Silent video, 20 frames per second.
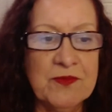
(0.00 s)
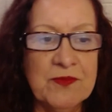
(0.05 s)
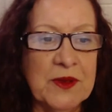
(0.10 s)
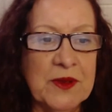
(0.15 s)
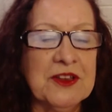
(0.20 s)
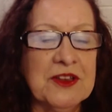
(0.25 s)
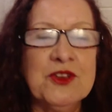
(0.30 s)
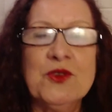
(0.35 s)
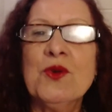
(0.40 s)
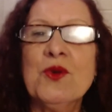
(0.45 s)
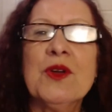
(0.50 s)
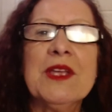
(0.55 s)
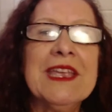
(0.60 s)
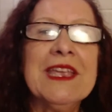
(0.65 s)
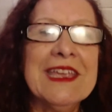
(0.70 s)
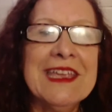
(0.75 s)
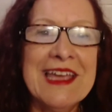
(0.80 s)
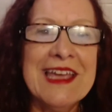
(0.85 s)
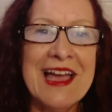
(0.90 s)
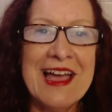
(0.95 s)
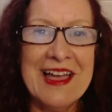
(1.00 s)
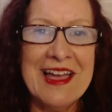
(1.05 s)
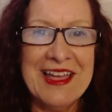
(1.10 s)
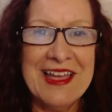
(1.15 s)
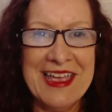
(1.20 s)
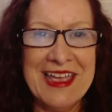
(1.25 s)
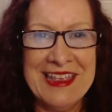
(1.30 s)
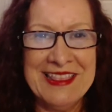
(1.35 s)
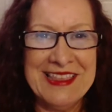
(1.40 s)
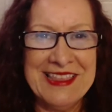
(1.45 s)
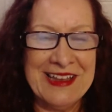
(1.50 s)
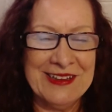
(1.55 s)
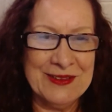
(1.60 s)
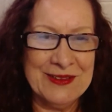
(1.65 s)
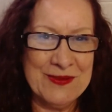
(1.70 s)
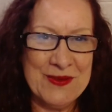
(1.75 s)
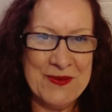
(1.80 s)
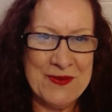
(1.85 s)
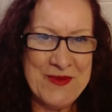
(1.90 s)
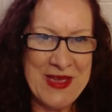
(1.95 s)
but you're here and
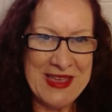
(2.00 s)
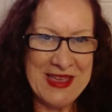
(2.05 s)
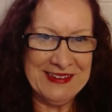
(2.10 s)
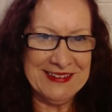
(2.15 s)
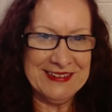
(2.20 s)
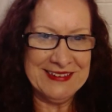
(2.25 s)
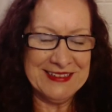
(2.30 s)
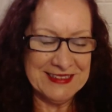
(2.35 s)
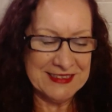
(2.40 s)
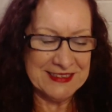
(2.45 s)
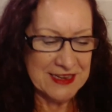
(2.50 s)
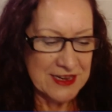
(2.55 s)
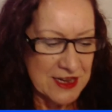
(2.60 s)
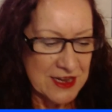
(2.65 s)
that's what matters.